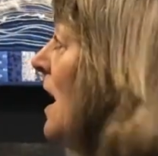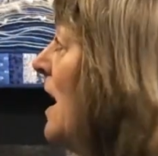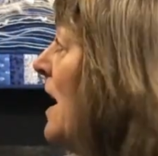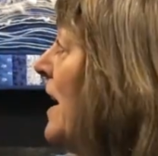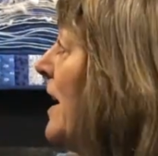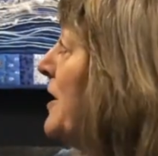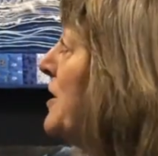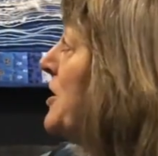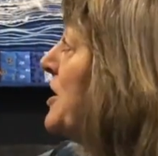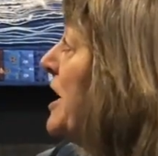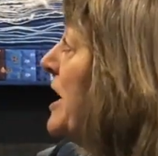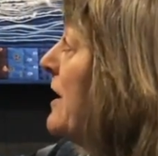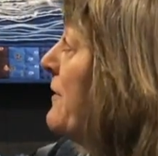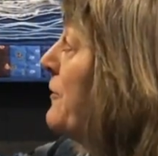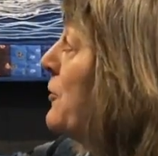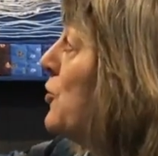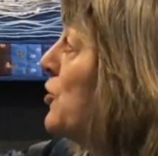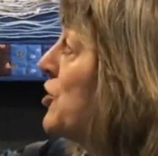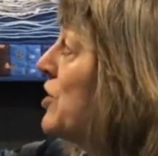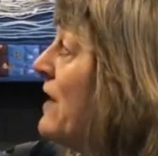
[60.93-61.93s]
And
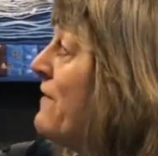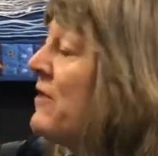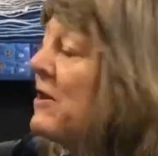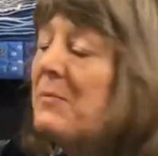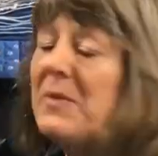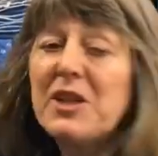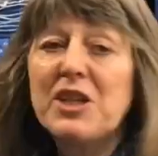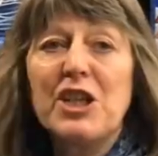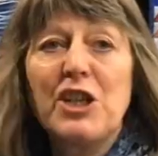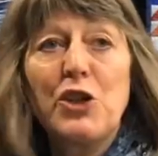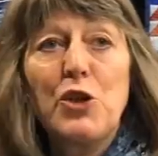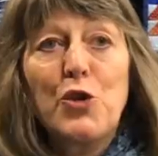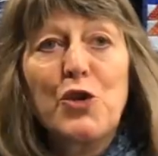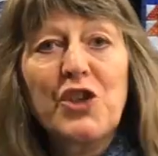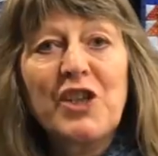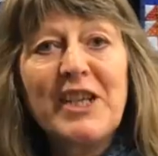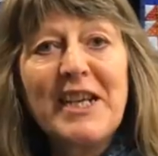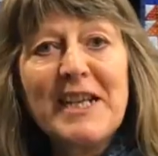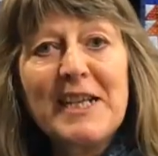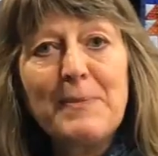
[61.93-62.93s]
of course everybody in
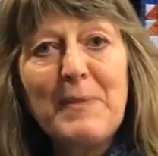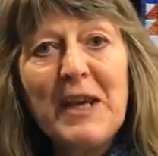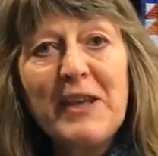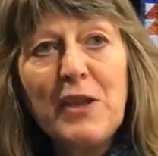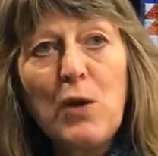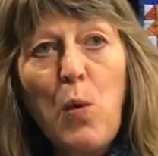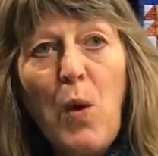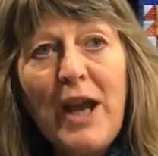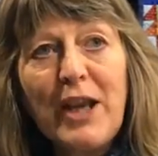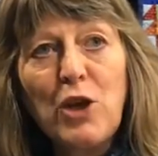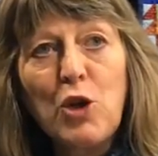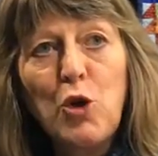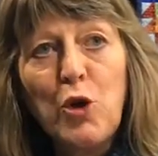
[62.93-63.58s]
those days made the white